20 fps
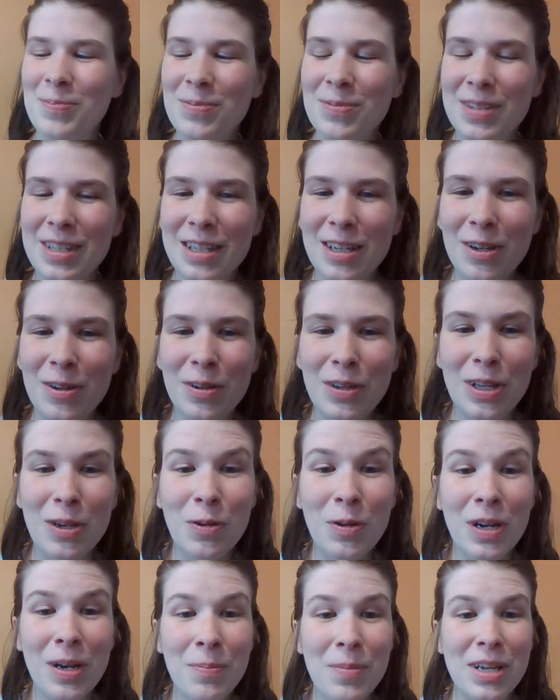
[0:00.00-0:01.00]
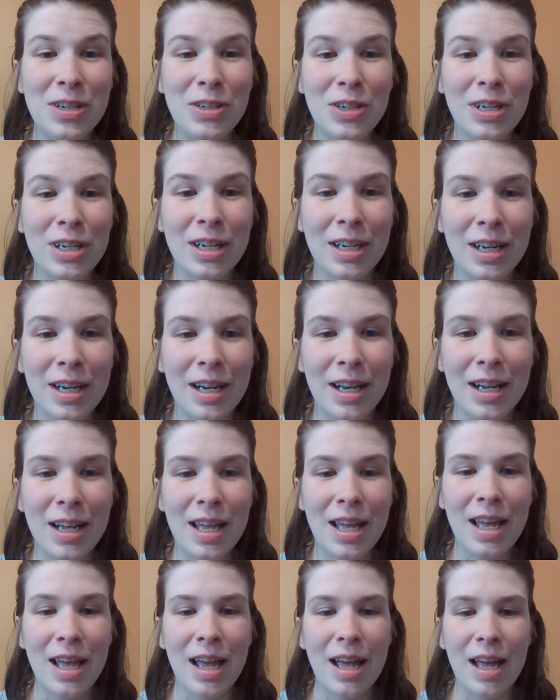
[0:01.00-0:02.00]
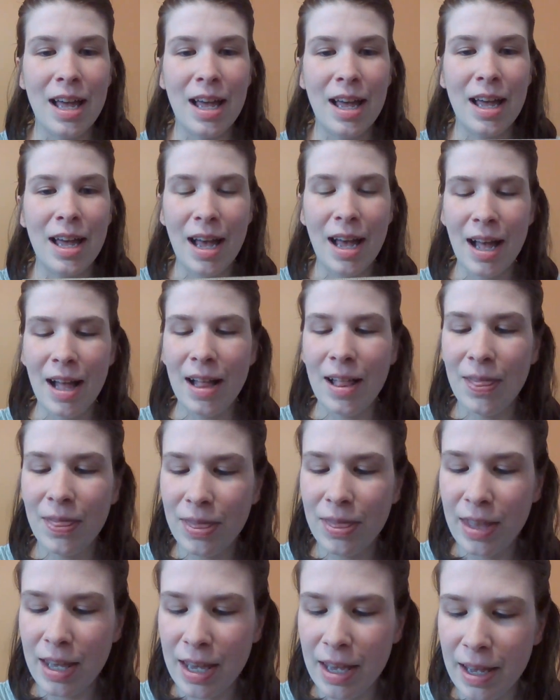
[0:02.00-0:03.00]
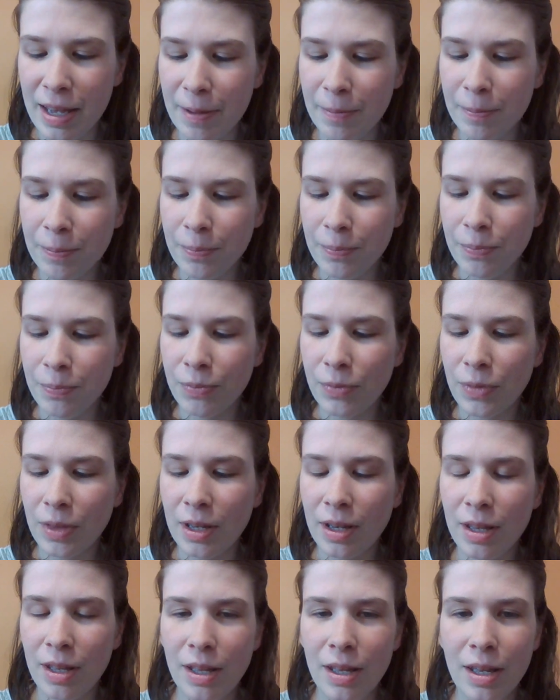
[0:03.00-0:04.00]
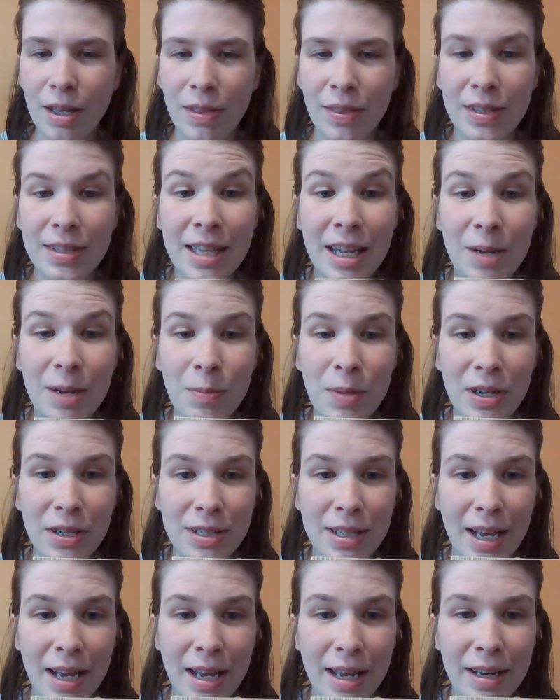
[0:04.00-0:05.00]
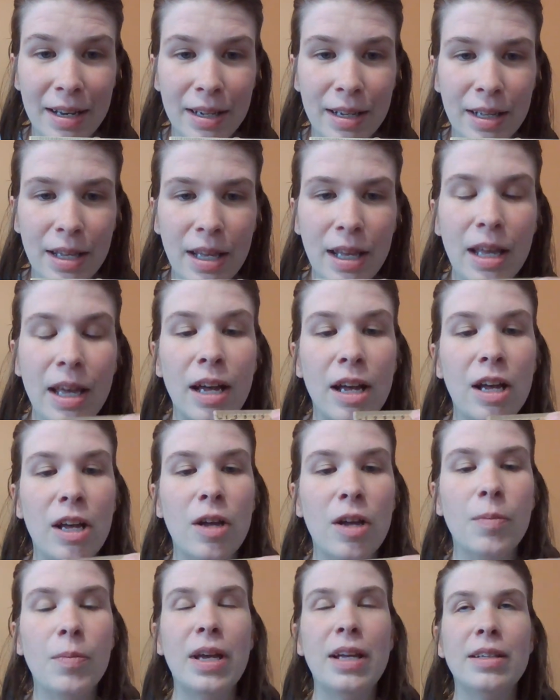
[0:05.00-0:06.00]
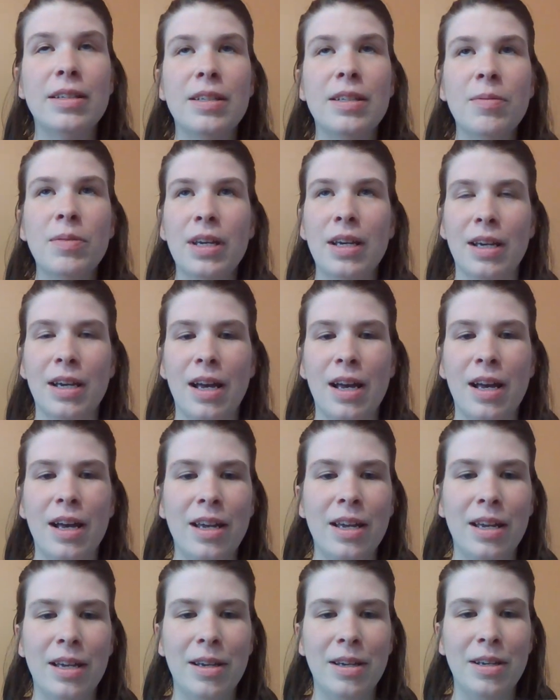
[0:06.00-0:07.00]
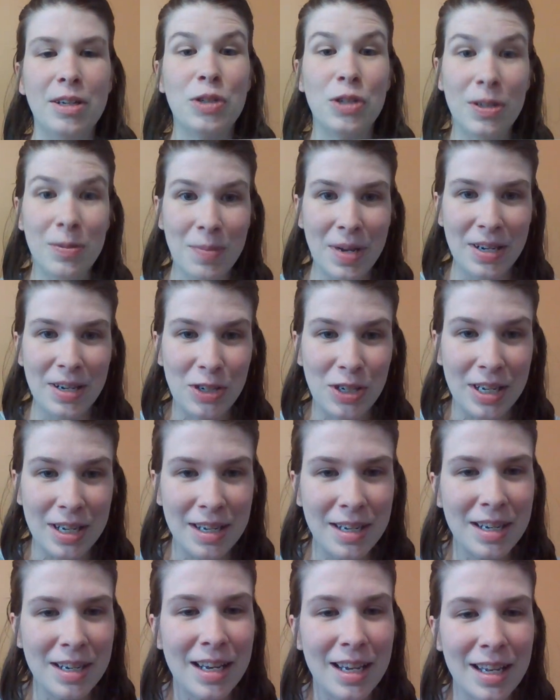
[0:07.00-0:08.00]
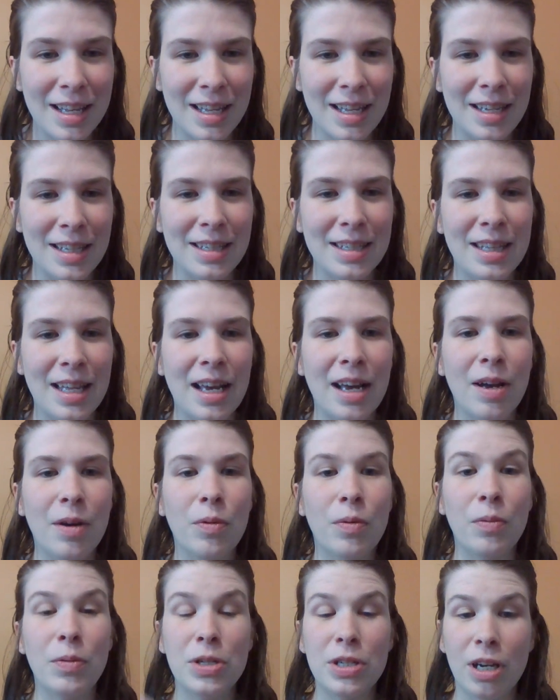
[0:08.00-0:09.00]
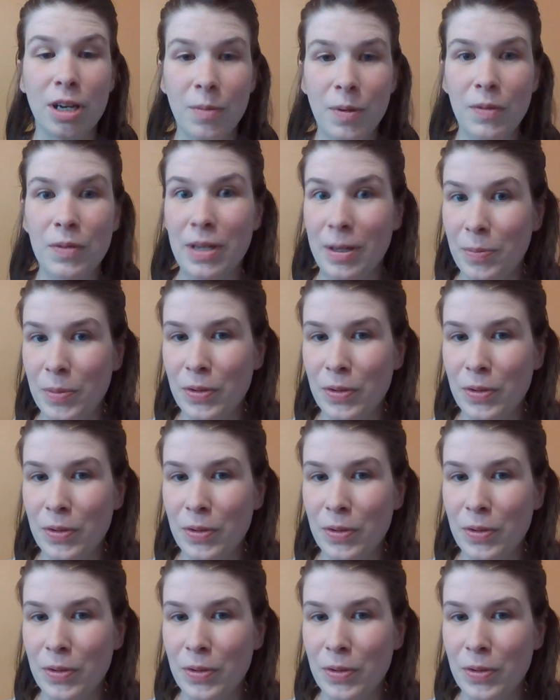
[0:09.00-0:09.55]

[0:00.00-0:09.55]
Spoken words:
So you want to measure on the centimeter side. And something I should mention is that when we're talking about